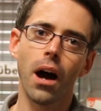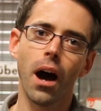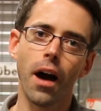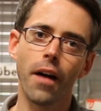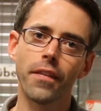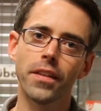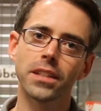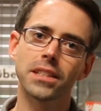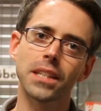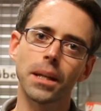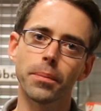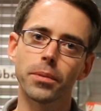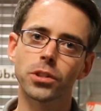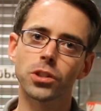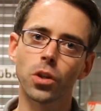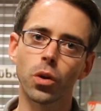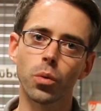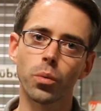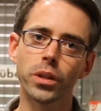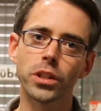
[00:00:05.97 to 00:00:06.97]
On this
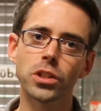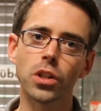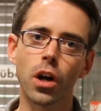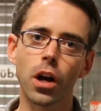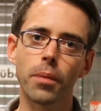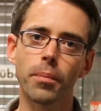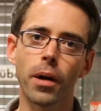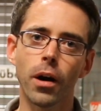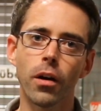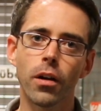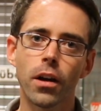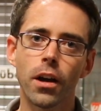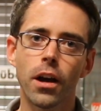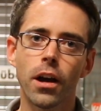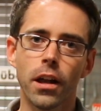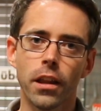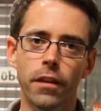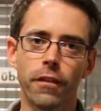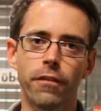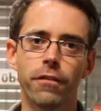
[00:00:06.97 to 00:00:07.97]
episode, we talk about
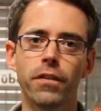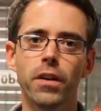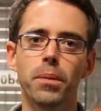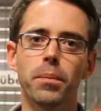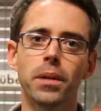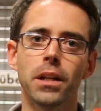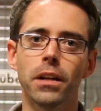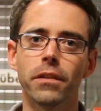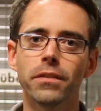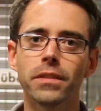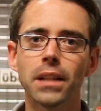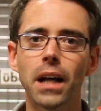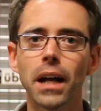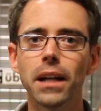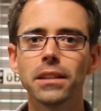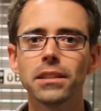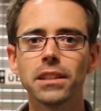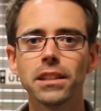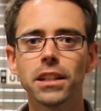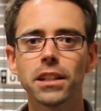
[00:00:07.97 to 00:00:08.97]
the fitment of
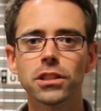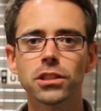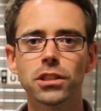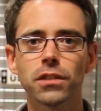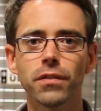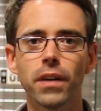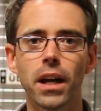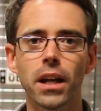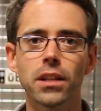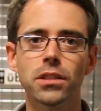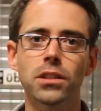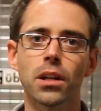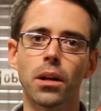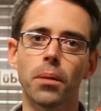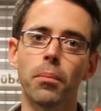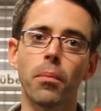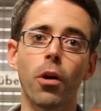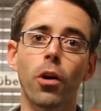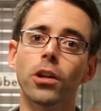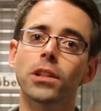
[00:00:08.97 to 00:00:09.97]
19-inch Savannahs on
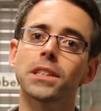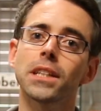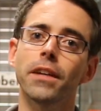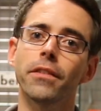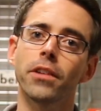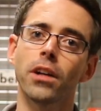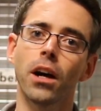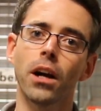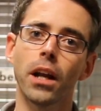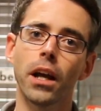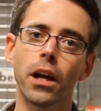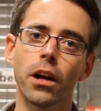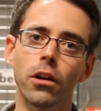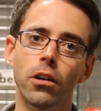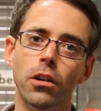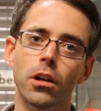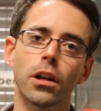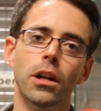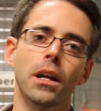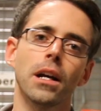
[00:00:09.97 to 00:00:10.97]
a Mark 7 on
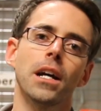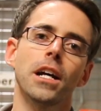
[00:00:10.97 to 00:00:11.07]
air,